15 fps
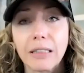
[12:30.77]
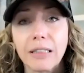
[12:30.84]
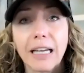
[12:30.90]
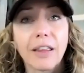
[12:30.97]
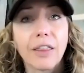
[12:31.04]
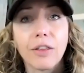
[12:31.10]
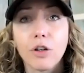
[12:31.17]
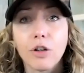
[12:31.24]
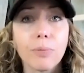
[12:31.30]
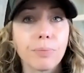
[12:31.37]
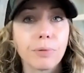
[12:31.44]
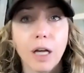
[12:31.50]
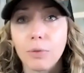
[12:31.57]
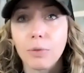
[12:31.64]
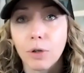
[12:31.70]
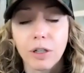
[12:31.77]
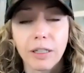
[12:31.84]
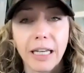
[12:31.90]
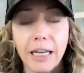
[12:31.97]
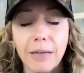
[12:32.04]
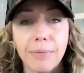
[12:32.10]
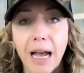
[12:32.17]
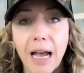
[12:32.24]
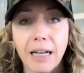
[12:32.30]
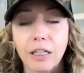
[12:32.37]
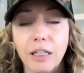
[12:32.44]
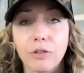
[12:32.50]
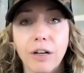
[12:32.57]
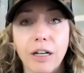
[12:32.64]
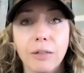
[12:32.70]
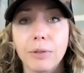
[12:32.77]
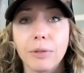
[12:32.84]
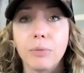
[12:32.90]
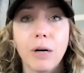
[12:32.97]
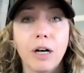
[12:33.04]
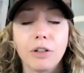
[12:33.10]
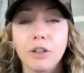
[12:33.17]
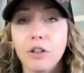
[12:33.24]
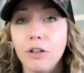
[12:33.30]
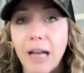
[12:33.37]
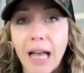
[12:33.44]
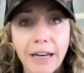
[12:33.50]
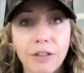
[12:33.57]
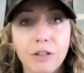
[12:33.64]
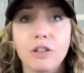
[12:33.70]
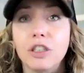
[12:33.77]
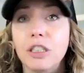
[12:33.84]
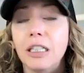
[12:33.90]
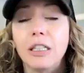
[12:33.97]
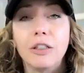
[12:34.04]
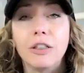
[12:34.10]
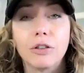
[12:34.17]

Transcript: Like your blood work came back incredibly well, your energy,